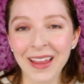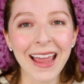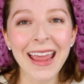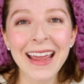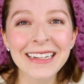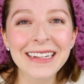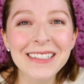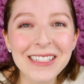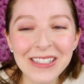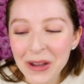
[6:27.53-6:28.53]
And
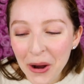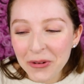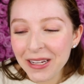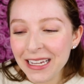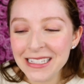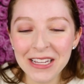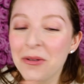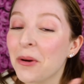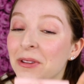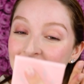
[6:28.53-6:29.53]
it's so easy, you
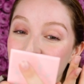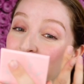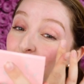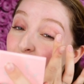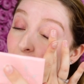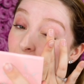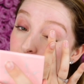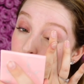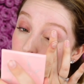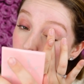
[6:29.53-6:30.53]
only need the one
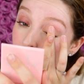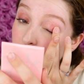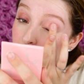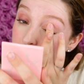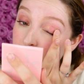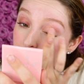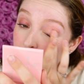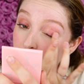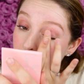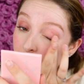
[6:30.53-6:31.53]
product
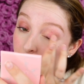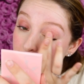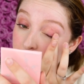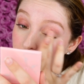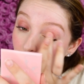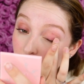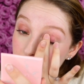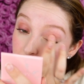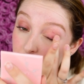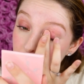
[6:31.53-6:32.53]
and it's all
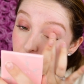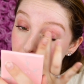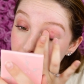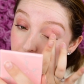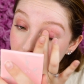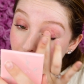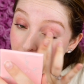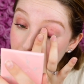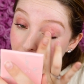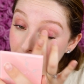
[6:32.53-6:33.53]
super
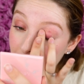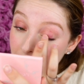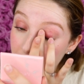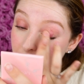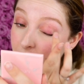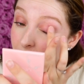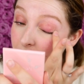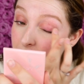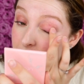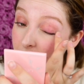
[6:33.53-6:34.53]
flattering and
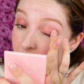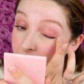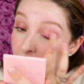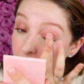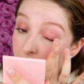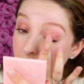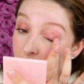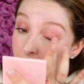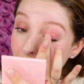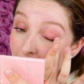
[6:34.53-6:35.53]
cohesive
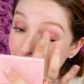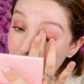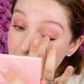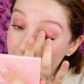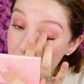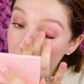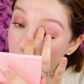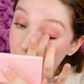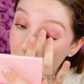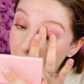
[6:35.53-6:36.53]
and it's
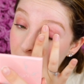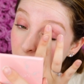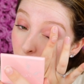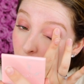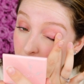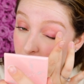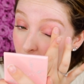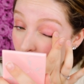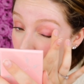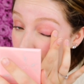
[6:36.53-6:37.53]
only
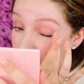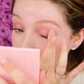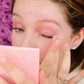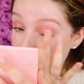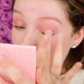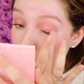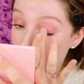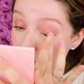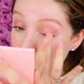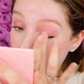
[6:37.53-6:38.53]
$4 for that
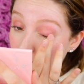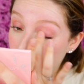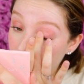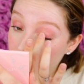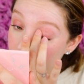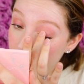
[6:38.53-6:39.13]
one product.